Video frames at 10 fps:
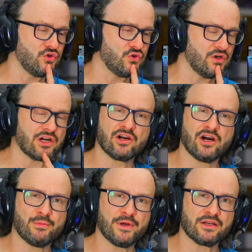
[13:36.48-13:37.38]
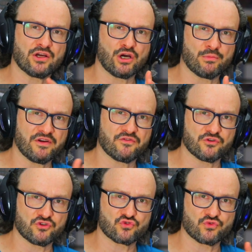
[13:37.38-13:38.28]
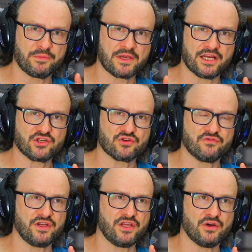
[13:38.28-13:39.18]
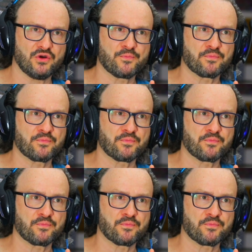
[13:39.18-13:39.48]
a comment on my first Dreamcatcher video.